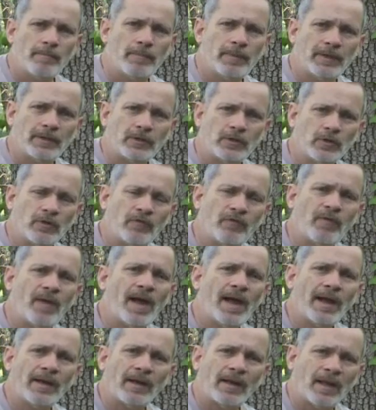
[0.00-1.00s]
But you'll
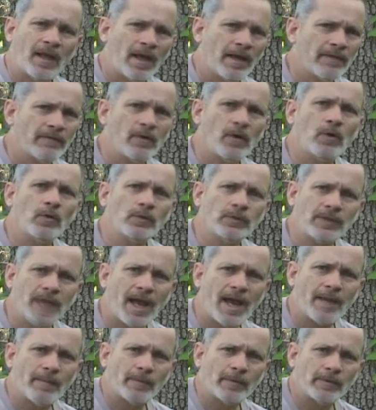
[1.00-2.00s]
find a lot of
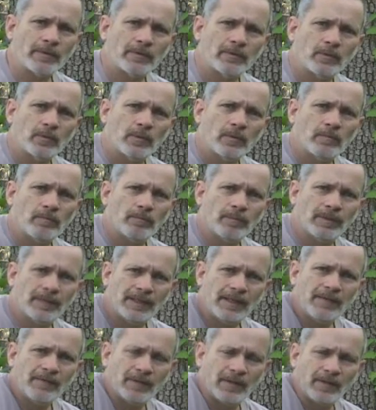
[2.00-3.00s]
old-timers
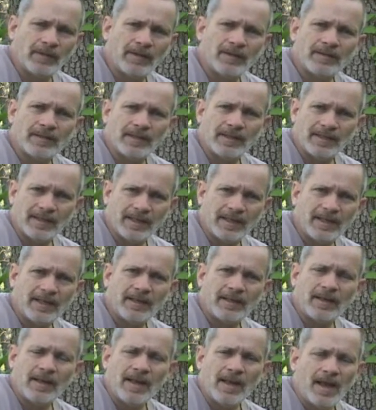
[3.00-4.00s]
believed in this and did
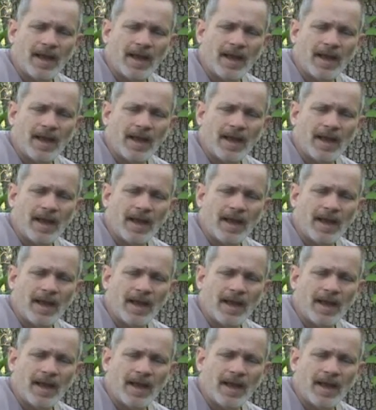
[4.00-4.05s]
it.